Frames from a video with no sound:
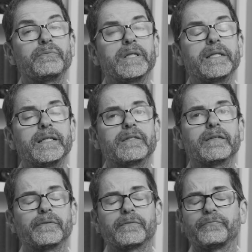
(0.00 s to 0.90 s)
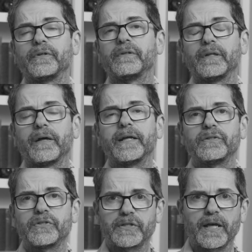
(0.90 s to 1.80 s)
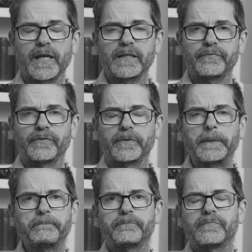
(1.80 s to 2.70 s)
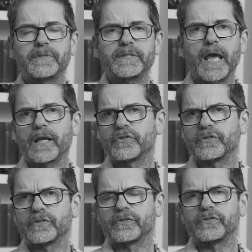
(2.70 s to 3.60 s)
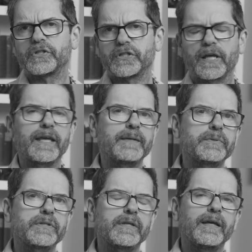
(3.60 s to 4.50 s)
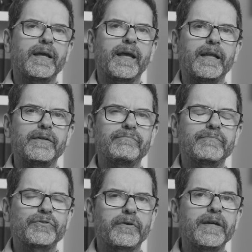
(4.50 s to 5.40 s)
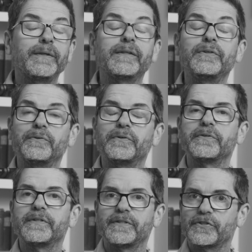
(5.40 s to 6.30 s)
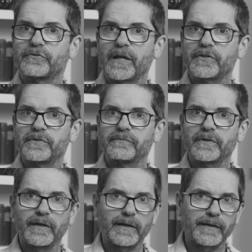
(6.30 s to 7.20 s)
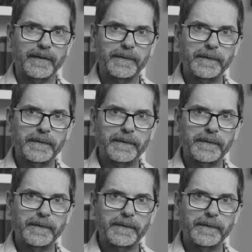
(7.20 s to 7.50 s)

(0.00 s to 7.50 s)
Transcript: you really need to look for light and shade, for textures and shapes, and try and ignore the distraction of color.